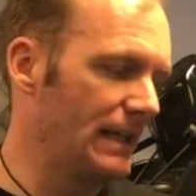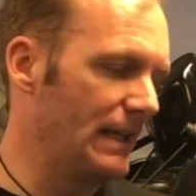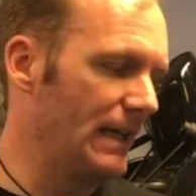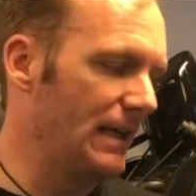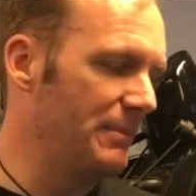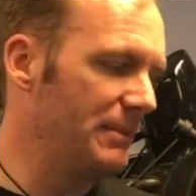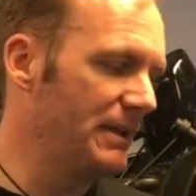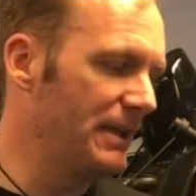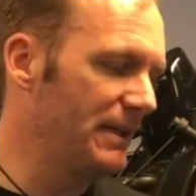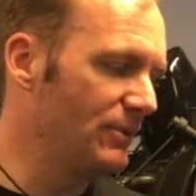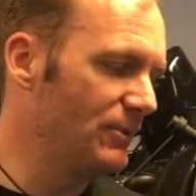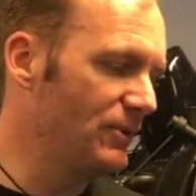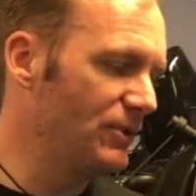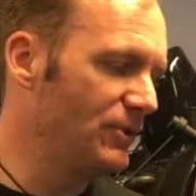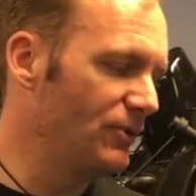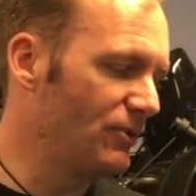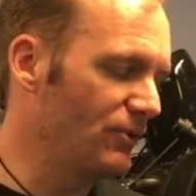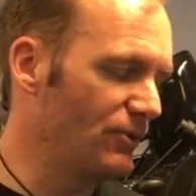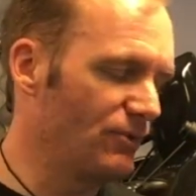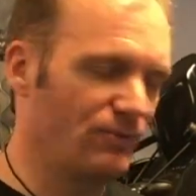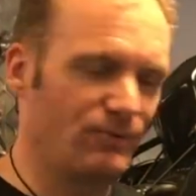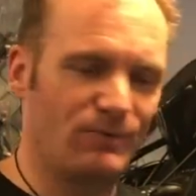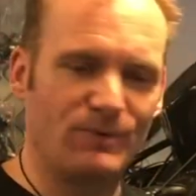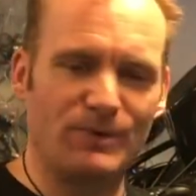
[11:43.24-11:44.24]
I mean,
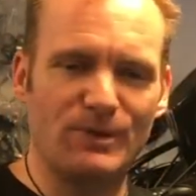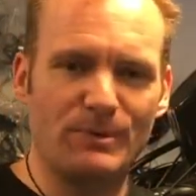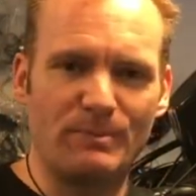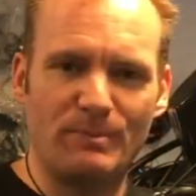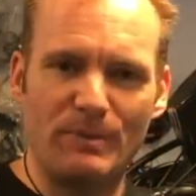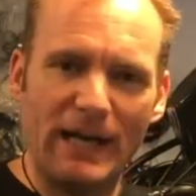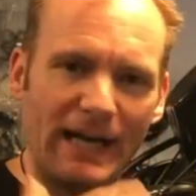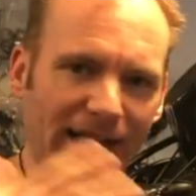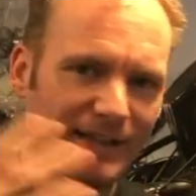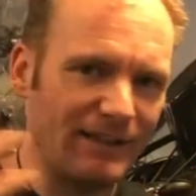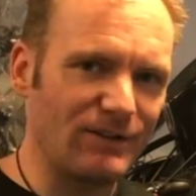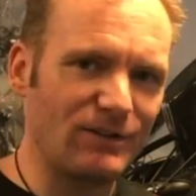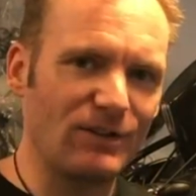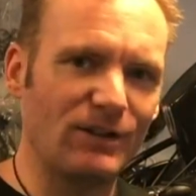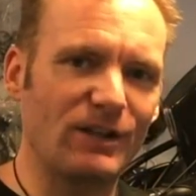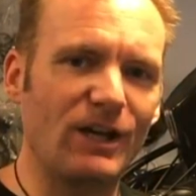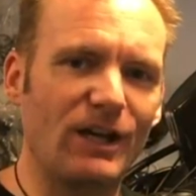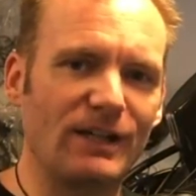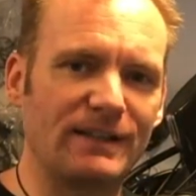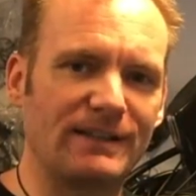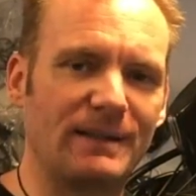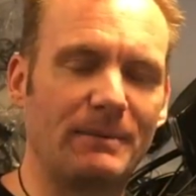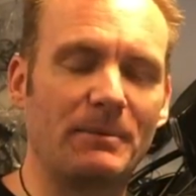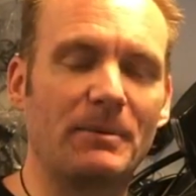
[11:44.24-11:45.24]
when you practice a
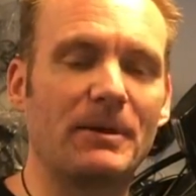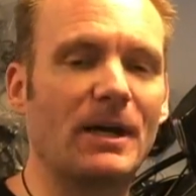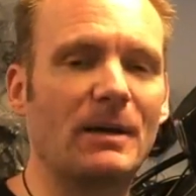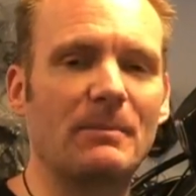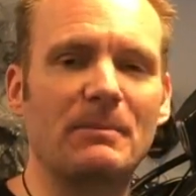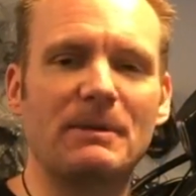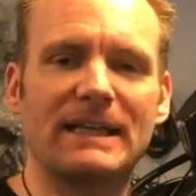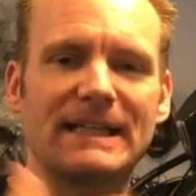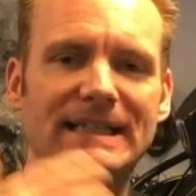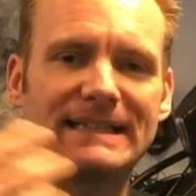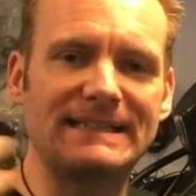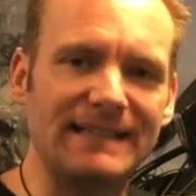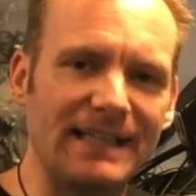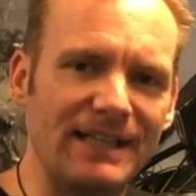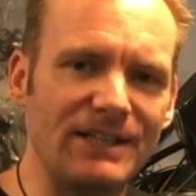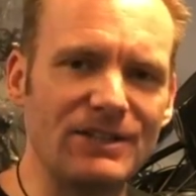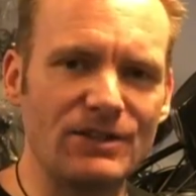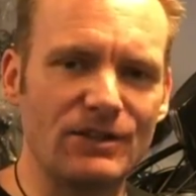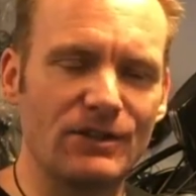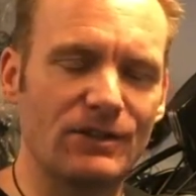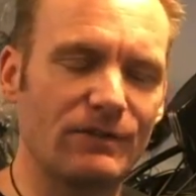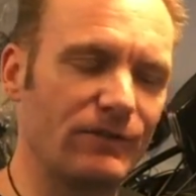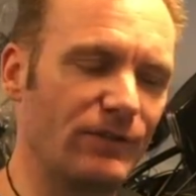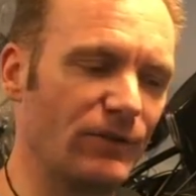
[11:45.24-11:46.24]
lot, they'll become an
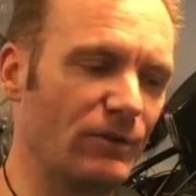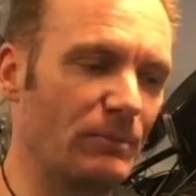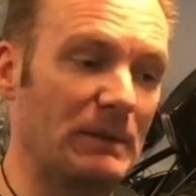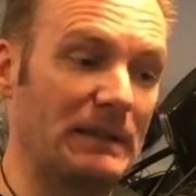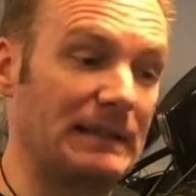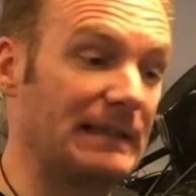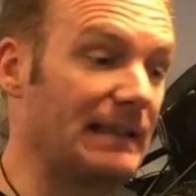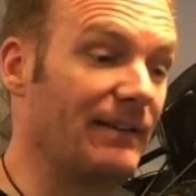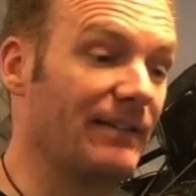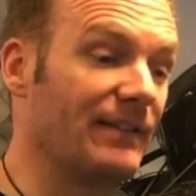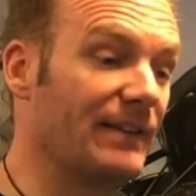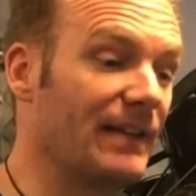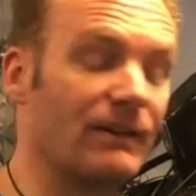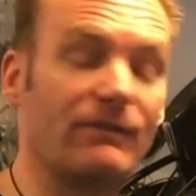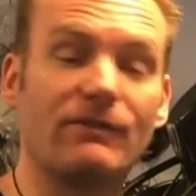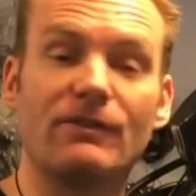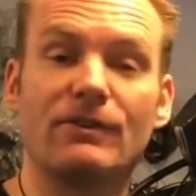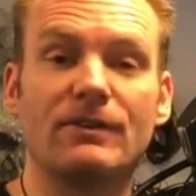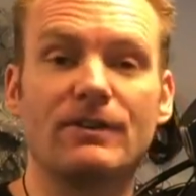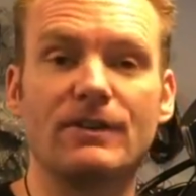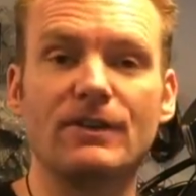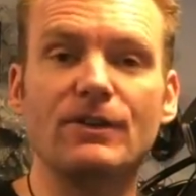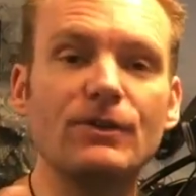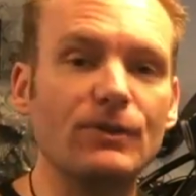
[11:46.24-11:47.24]
extension of you, but they'll
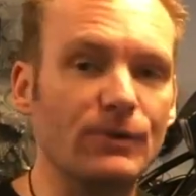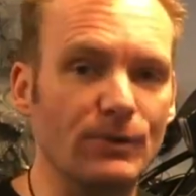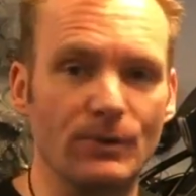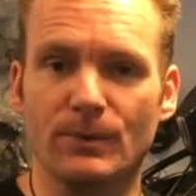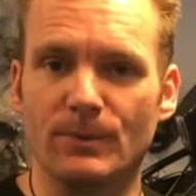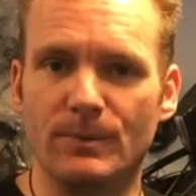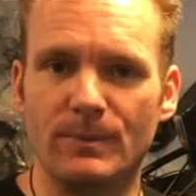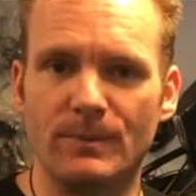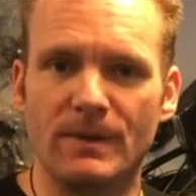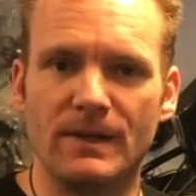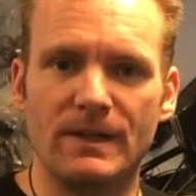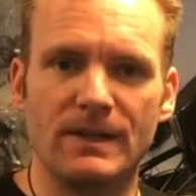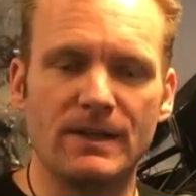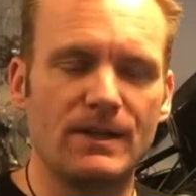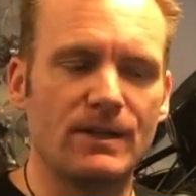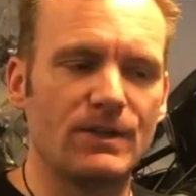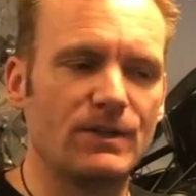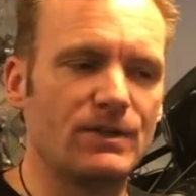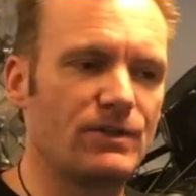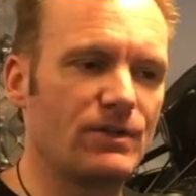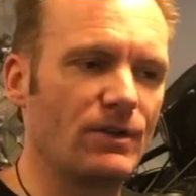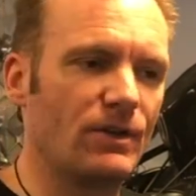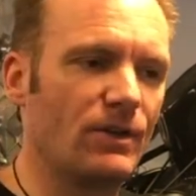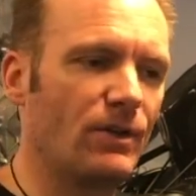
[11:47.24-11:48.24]
never you.
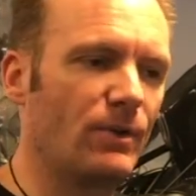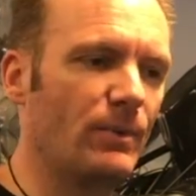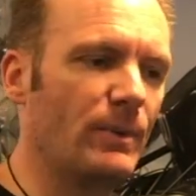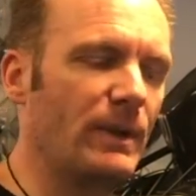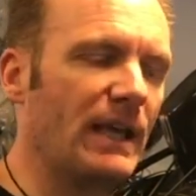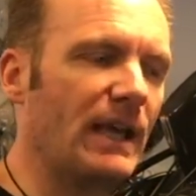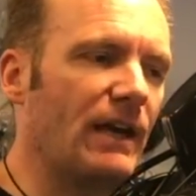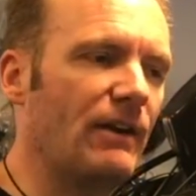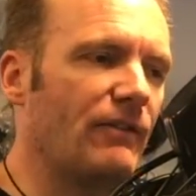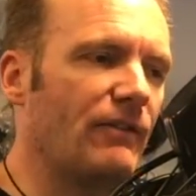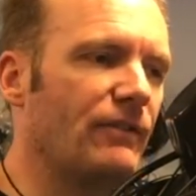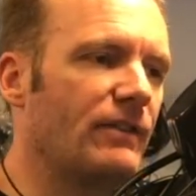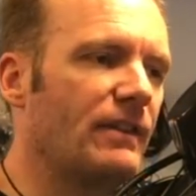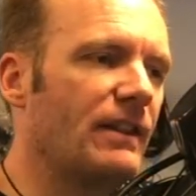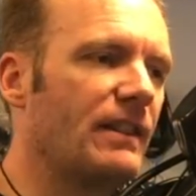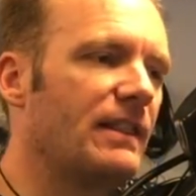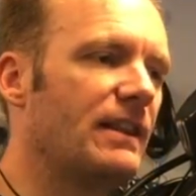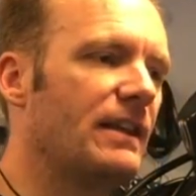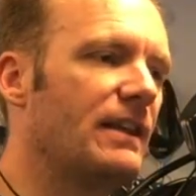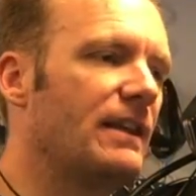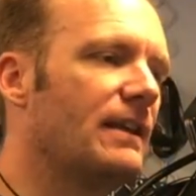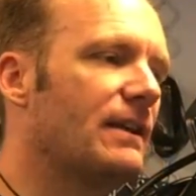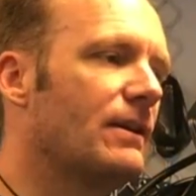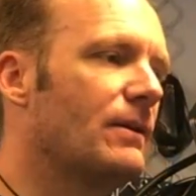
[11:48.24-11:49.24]
So we have to
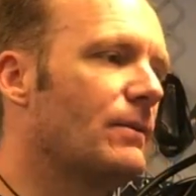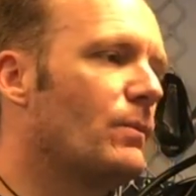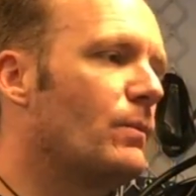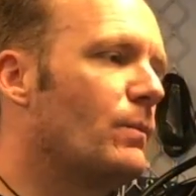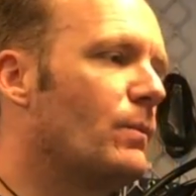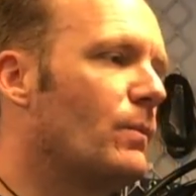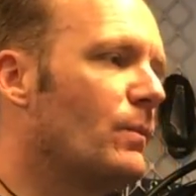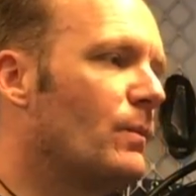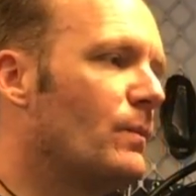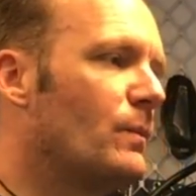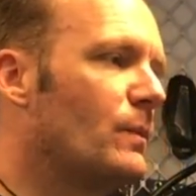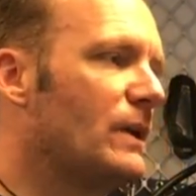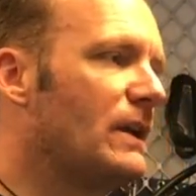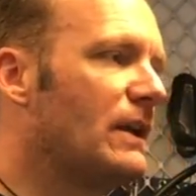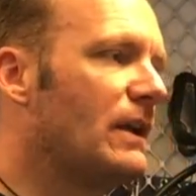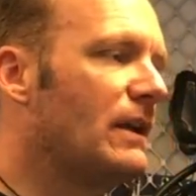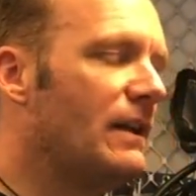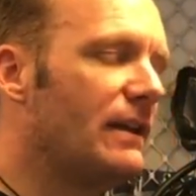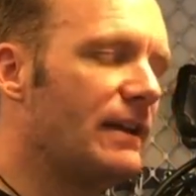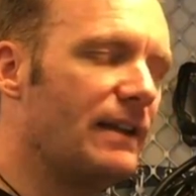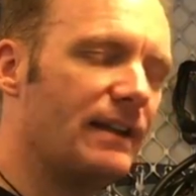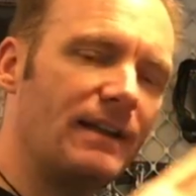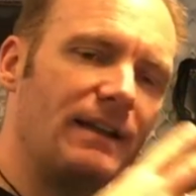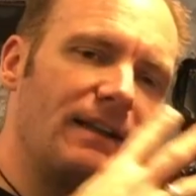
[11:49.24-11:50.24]
think in a
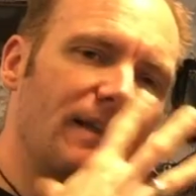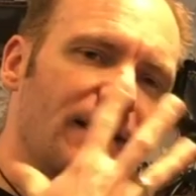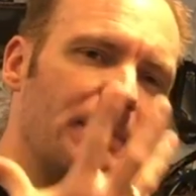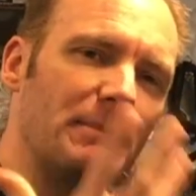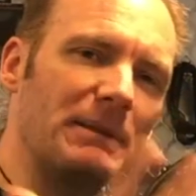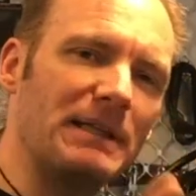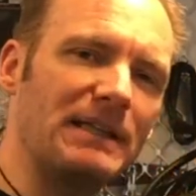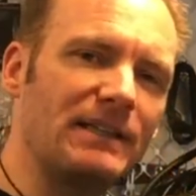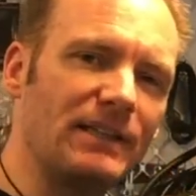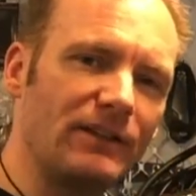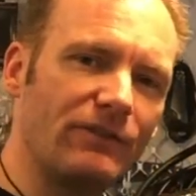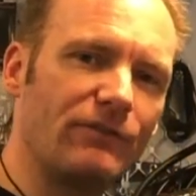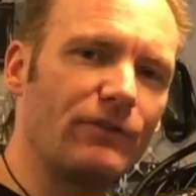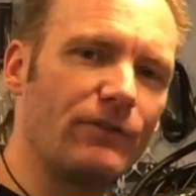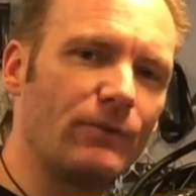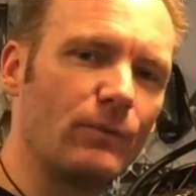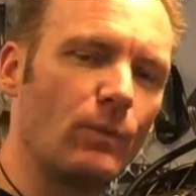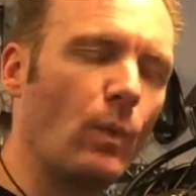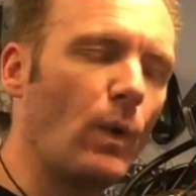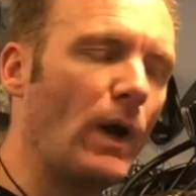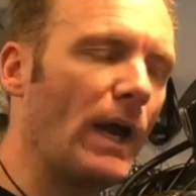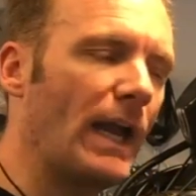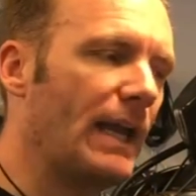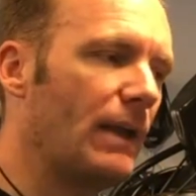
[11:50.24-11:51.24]
little bit
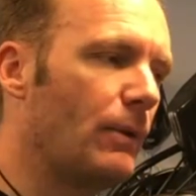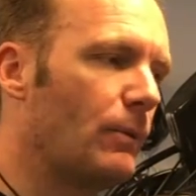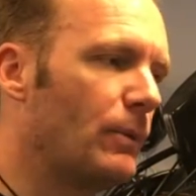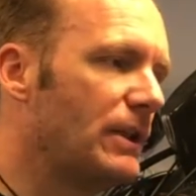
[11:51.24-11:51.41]
different way.